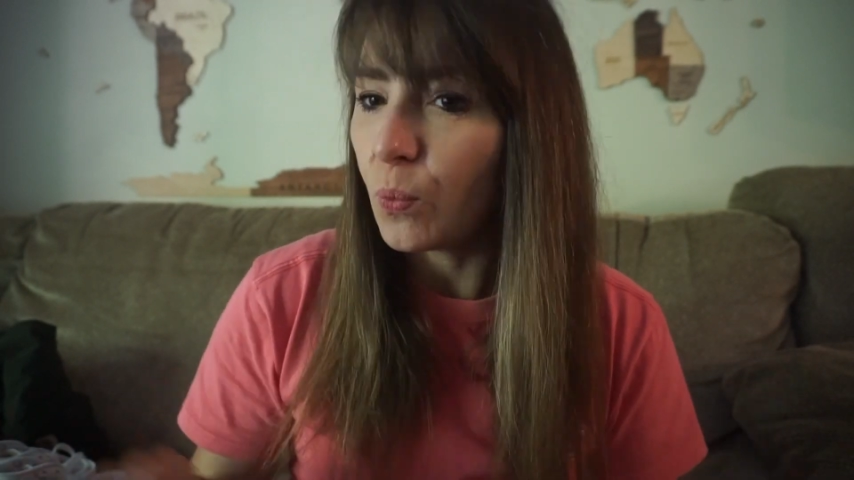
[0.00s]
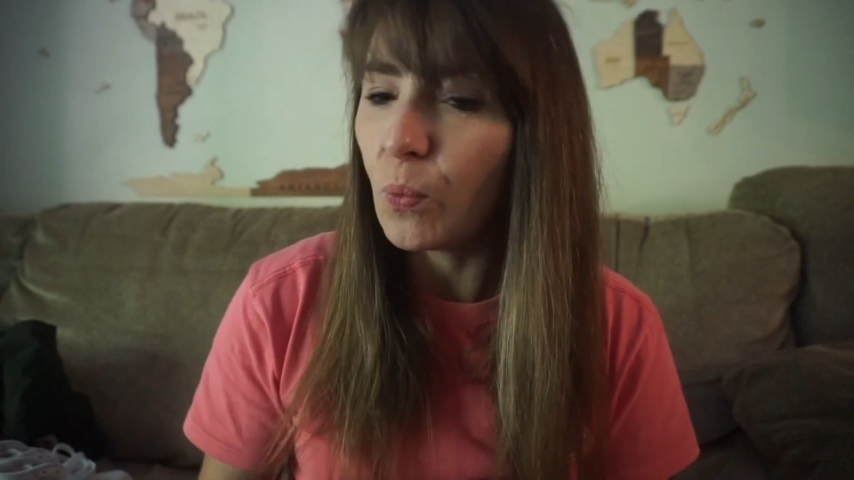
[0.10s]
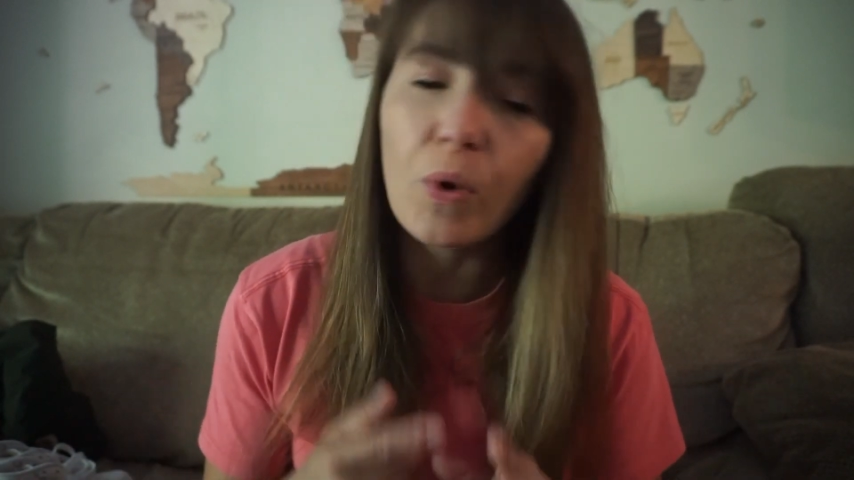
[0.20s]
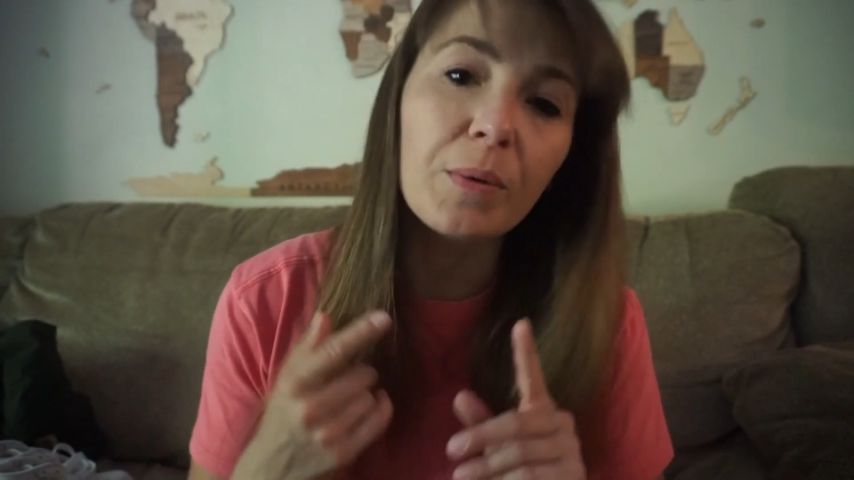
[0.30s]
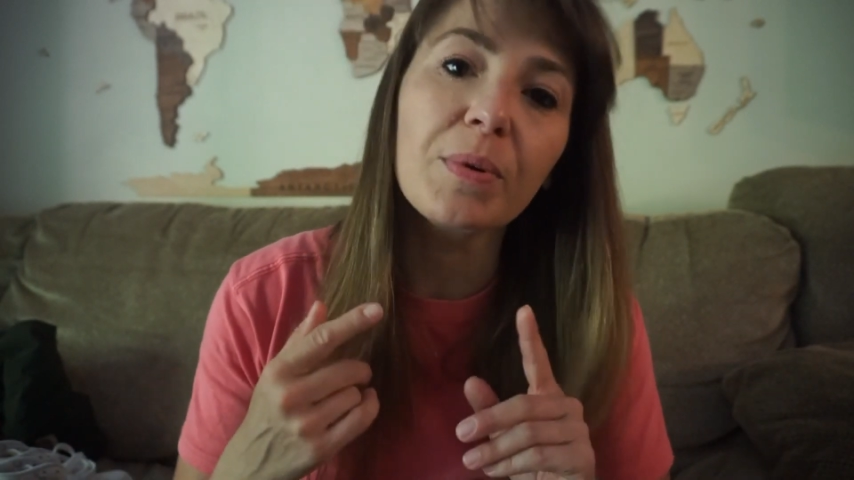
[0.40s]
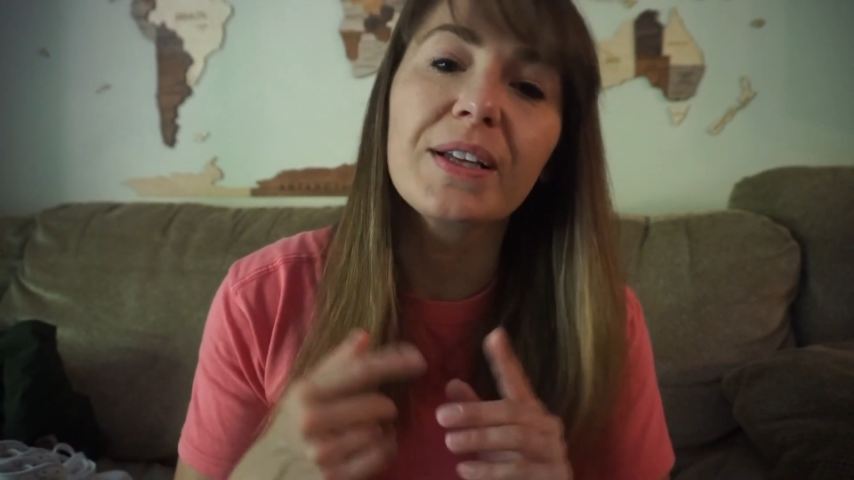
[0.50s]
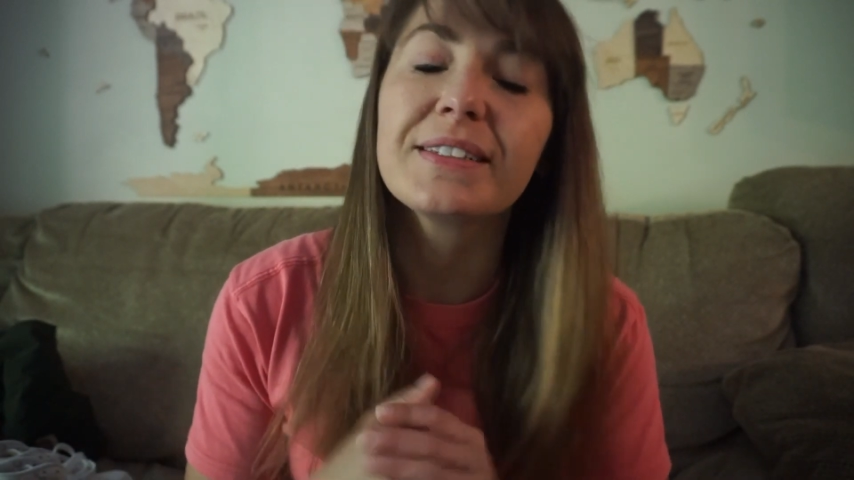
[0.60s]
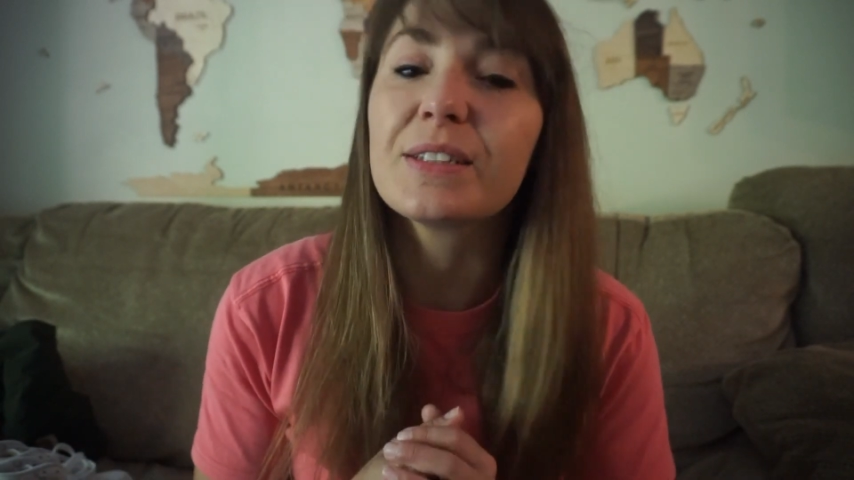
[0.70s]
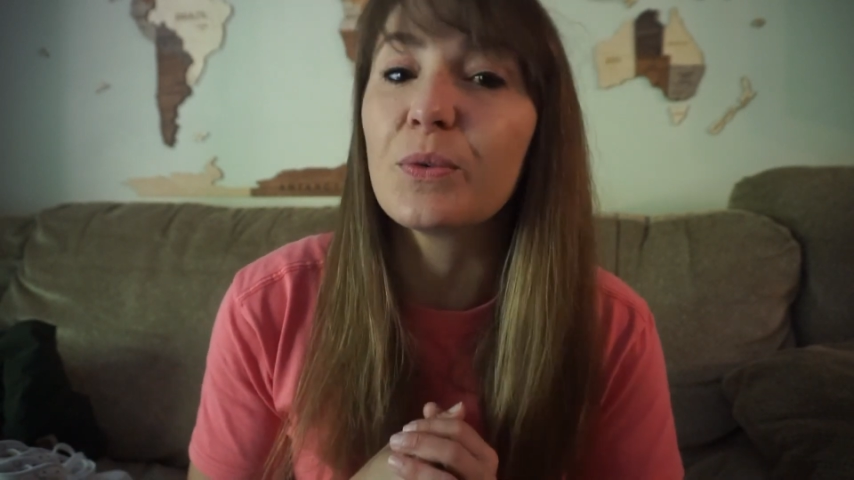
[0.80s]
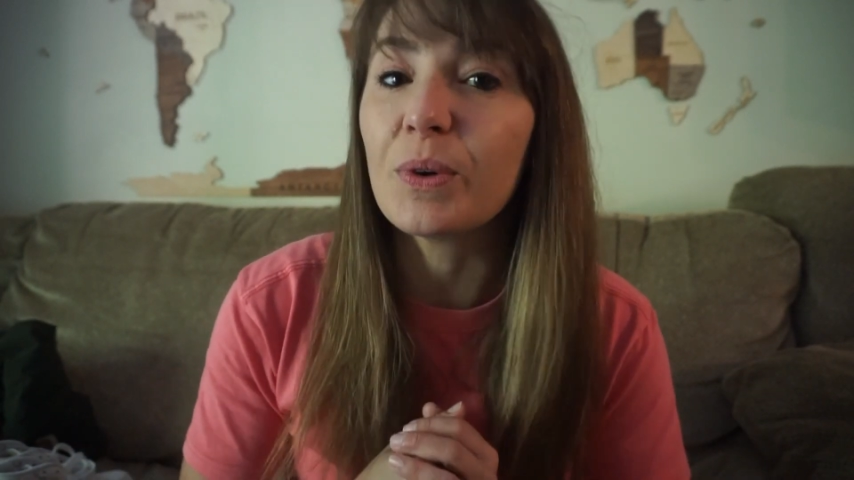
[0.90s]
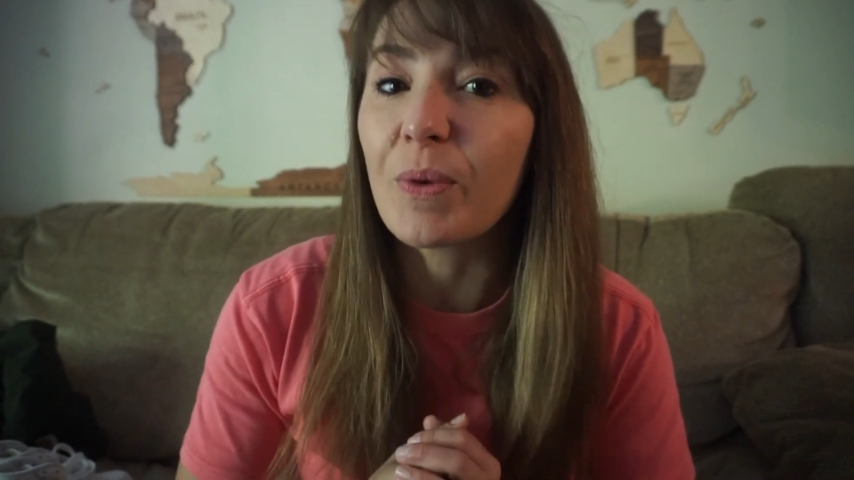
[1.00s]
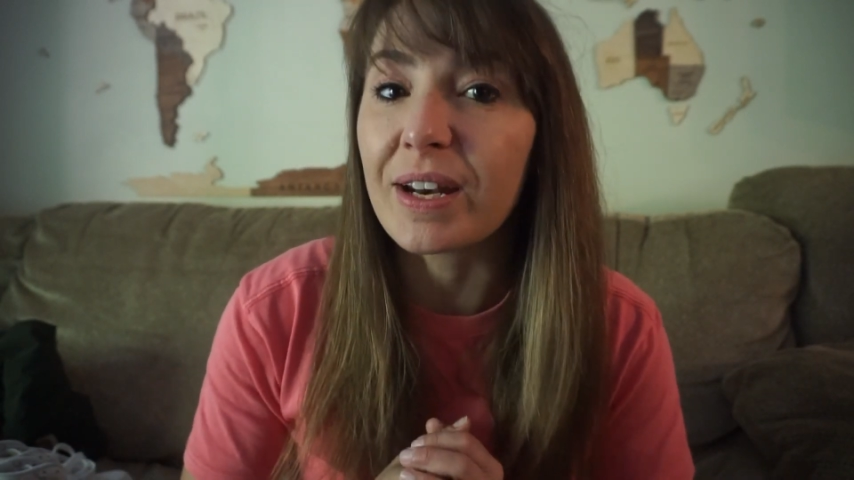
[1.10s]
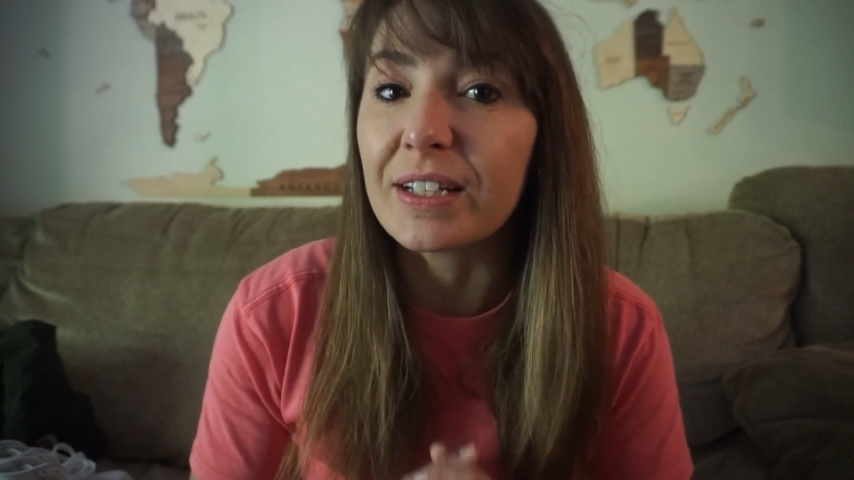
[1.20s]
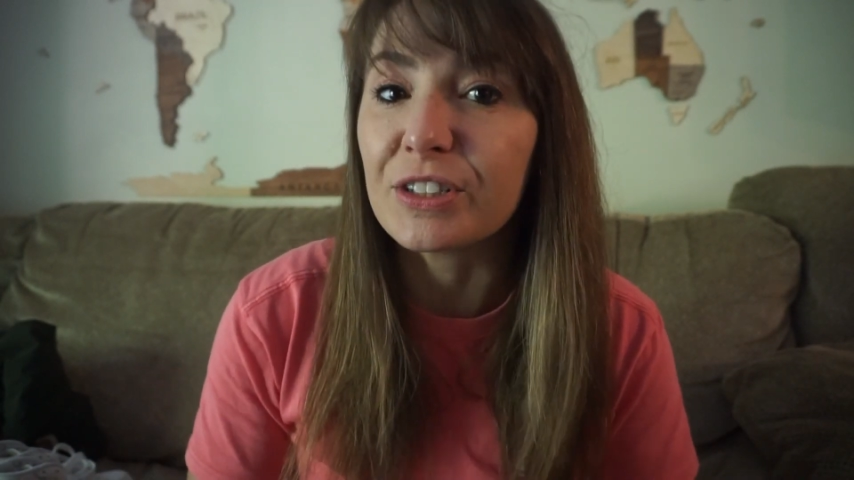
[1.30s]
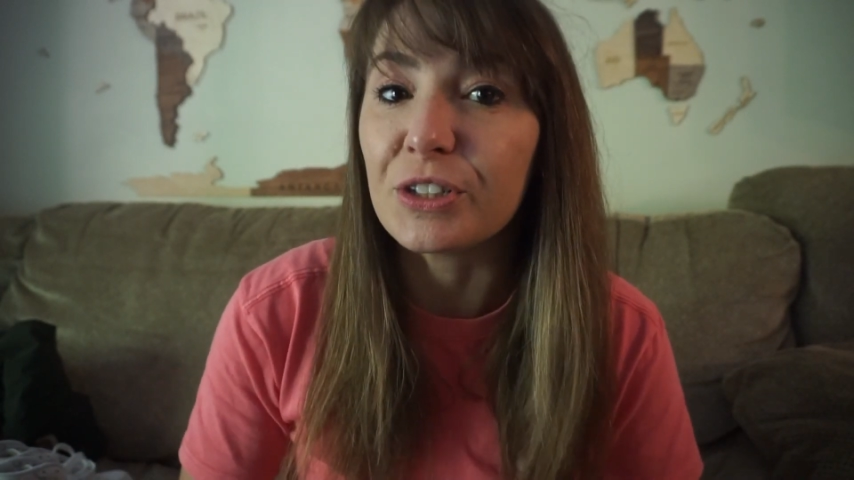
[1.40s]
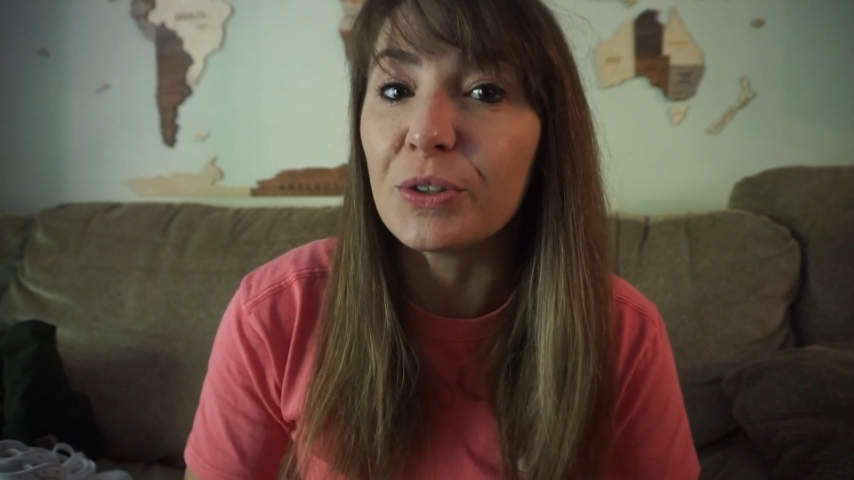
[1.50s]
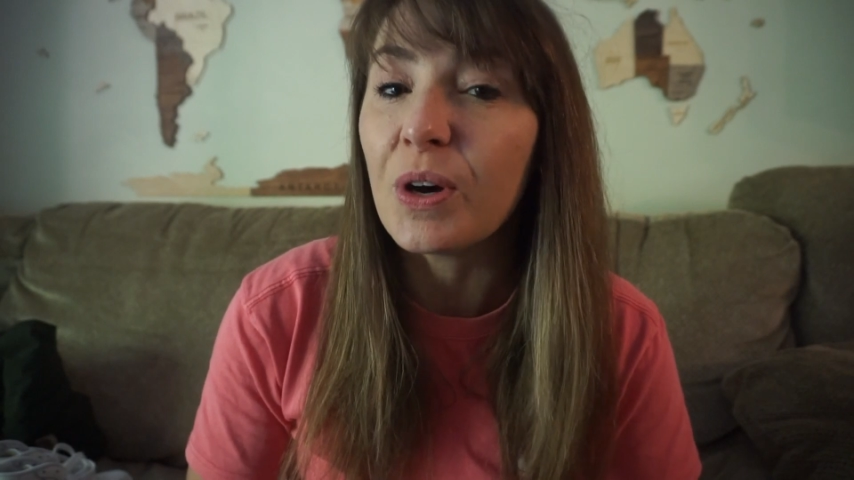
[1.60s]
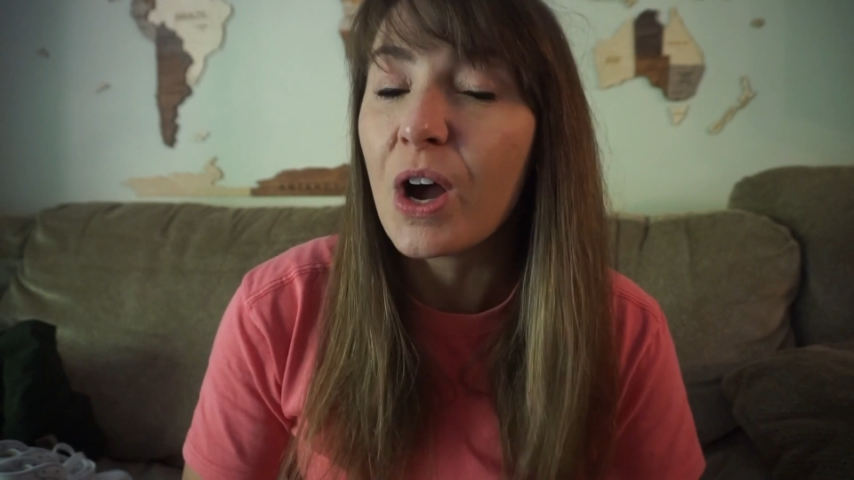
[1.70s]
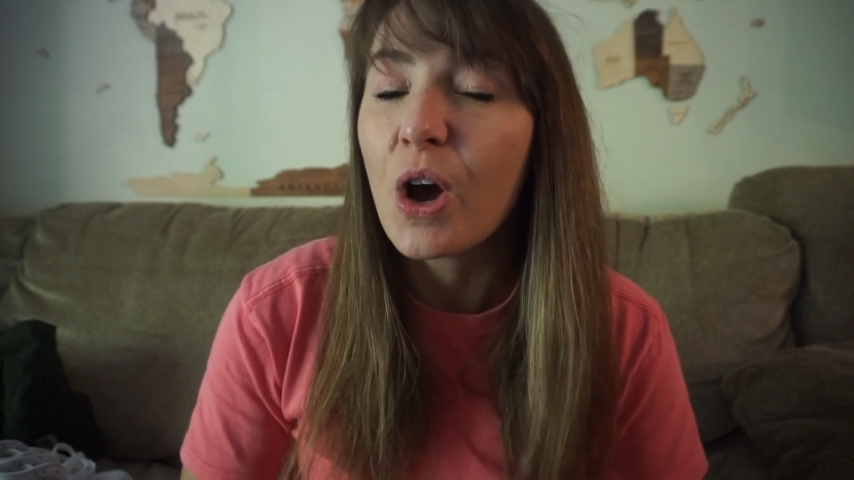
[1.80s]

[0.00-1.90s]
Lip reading: One place that we went into